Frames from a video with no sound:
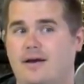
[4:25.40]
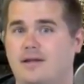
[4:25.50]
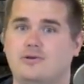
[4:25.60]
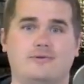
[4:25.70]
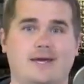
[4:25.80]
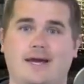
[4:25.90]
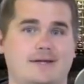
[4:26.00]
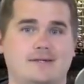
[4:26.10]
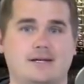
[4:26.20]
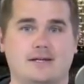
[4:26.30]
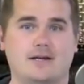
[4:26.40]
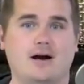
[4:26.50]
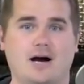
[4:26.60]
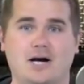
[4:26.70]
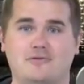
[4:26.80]
and you can't get it
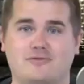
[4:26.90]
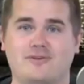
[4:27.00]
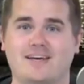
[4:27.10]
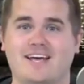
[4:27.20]
off